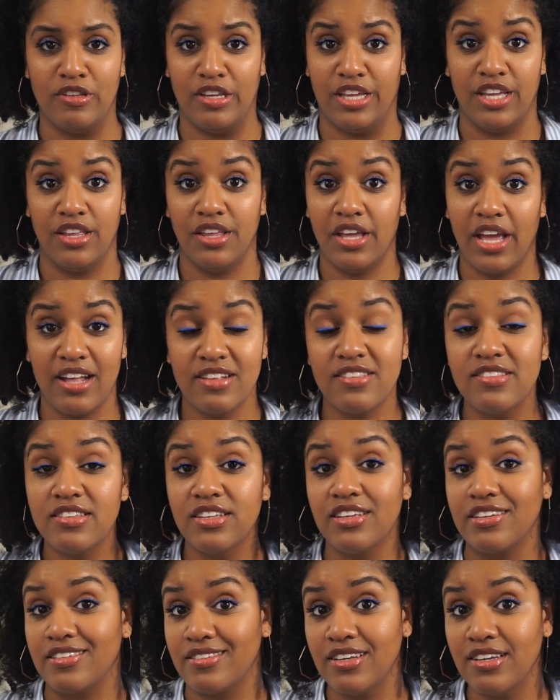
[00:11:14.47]
Gilead
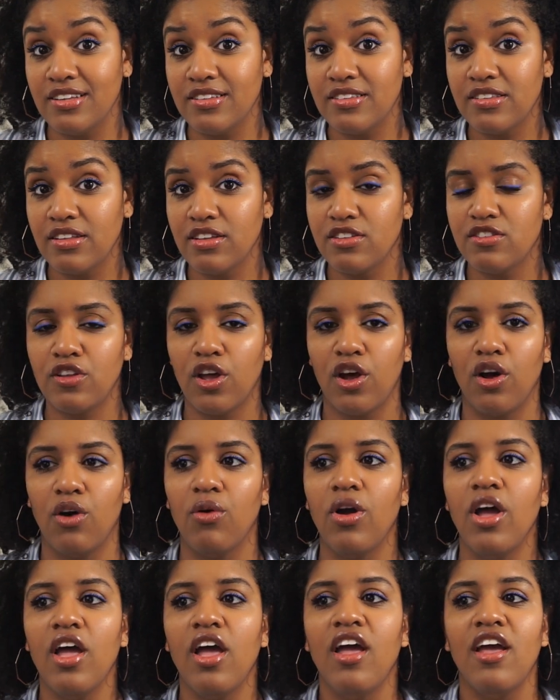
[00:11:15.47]
still exists,
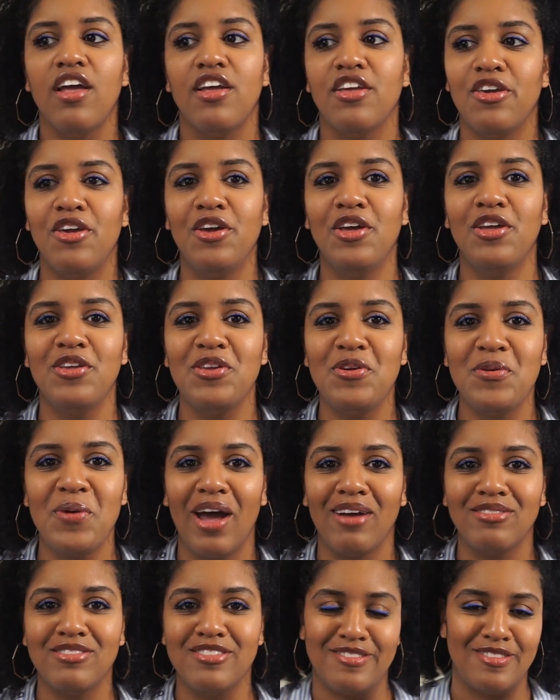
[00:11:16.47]
so you
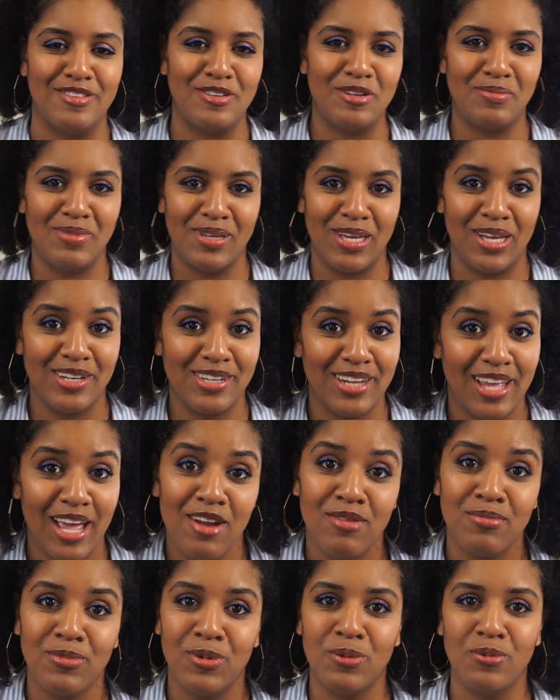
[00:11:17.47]
have to still be held
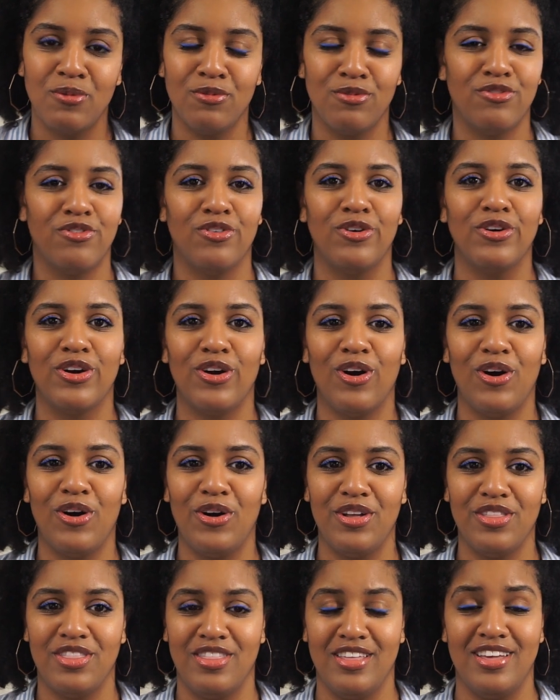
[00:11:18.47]
accountable for
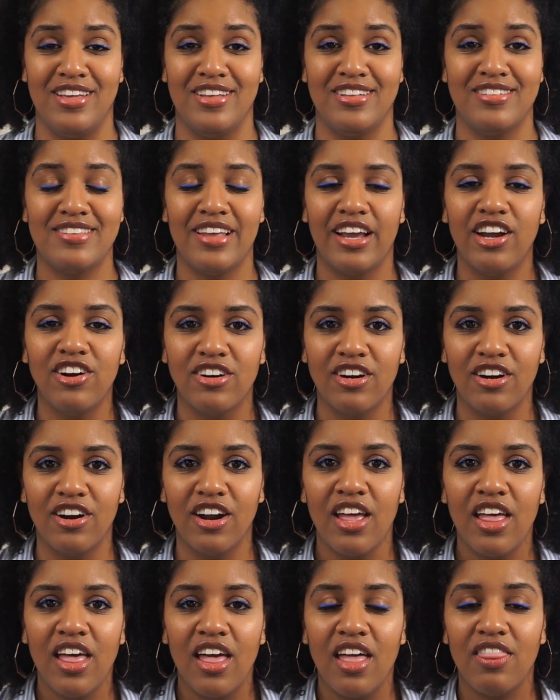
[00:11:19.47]
all the
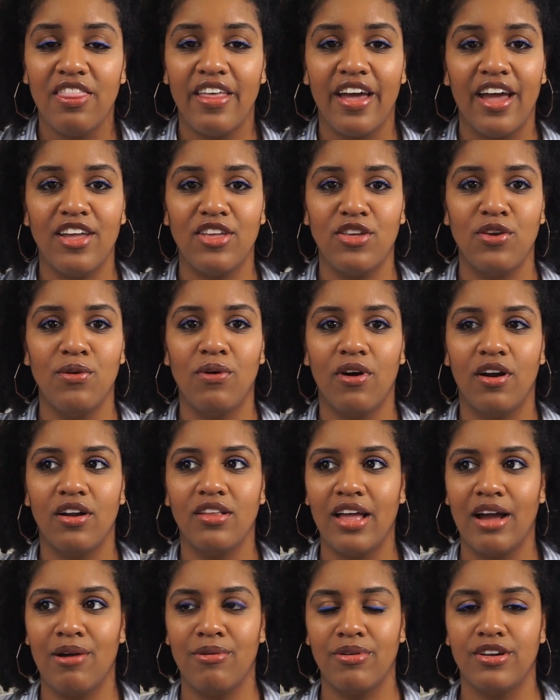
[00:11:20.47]
terror that you are
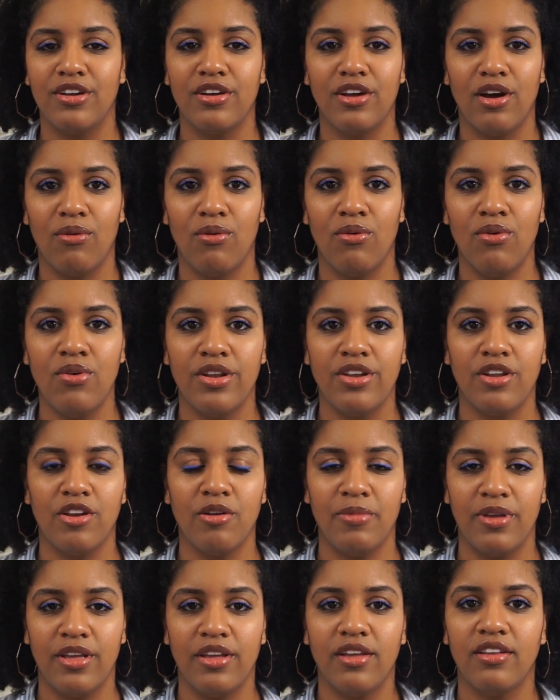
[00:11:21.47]
allowing to go on.
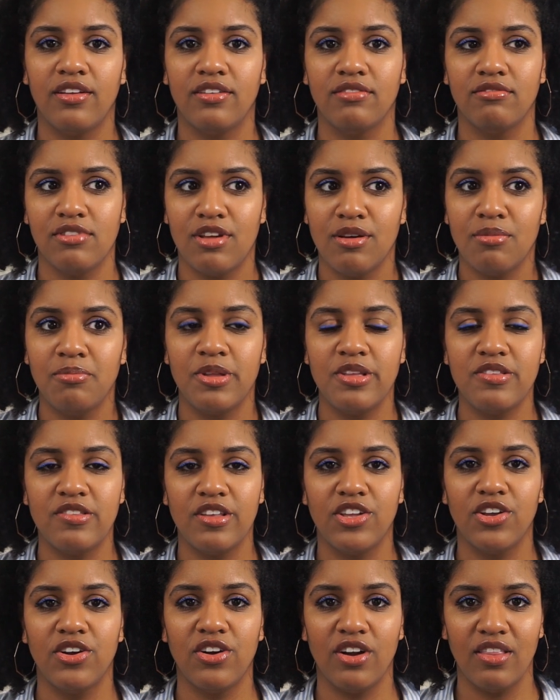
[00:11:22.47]
You're being
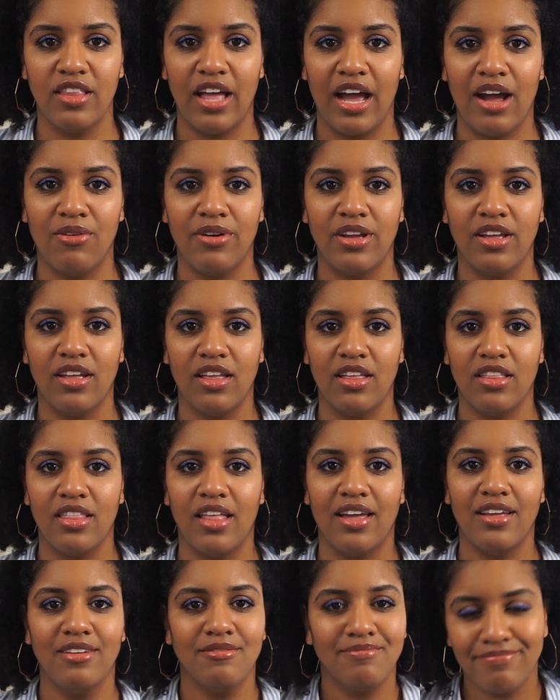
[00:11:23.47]
complicit. You're allowing,
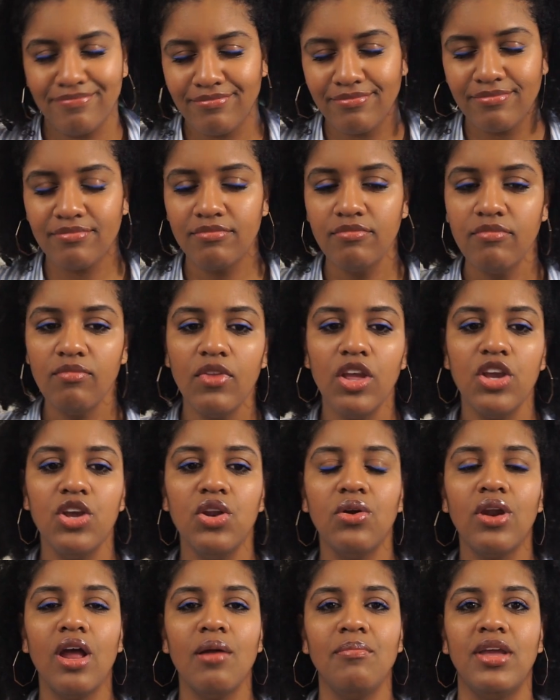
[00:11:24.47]
like, you
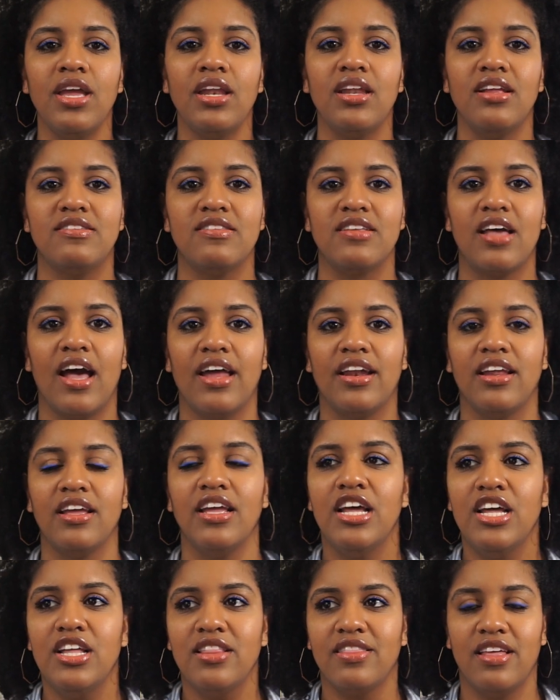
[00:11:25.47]
know what I mean? It's kind of,
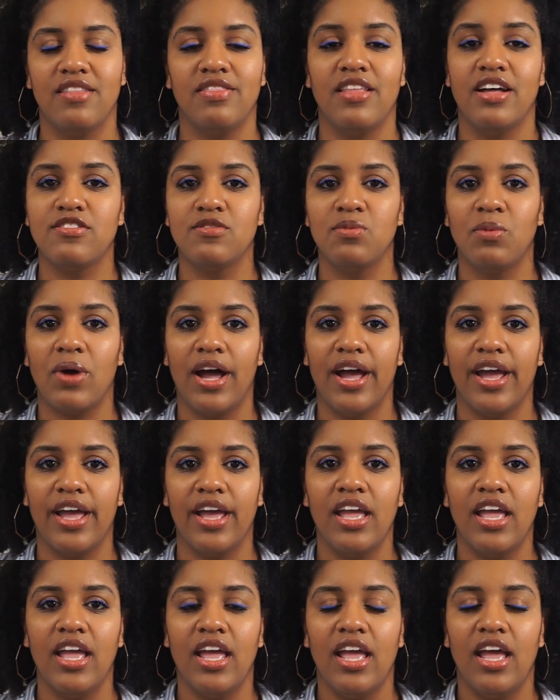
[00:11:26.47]
then that's why